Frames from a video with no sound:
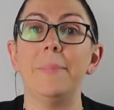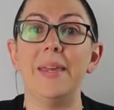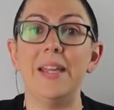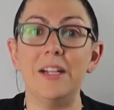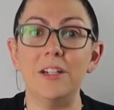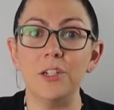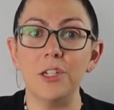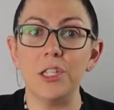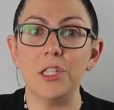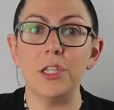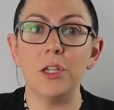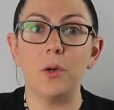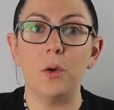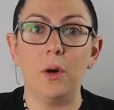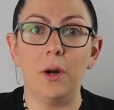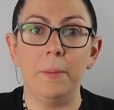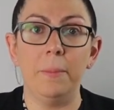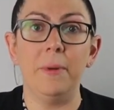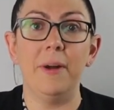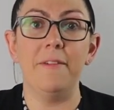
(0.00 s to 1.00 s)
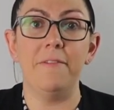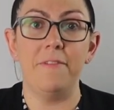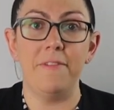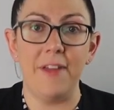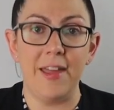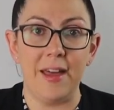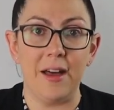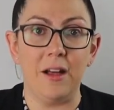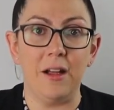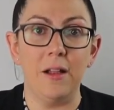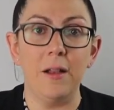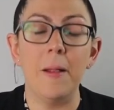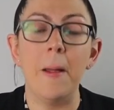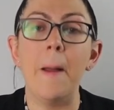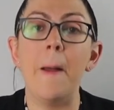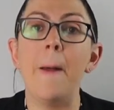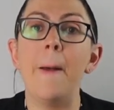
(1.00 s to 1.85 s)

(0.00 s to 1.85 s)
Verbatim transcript: pierce the corporate veil.